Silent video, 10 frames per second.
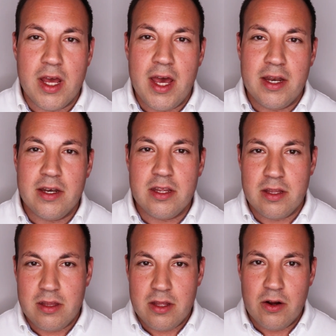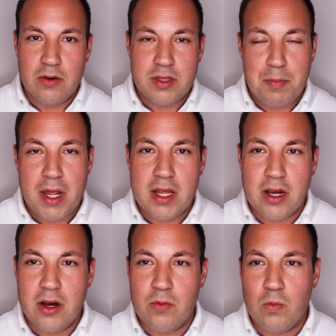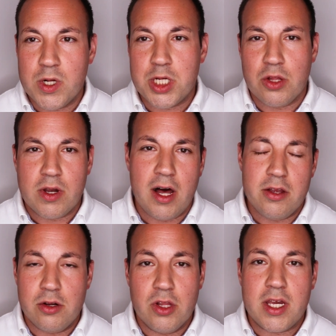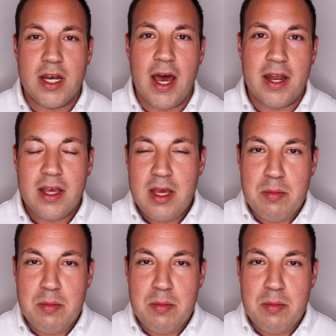and you know, depending on which locality you're looking at,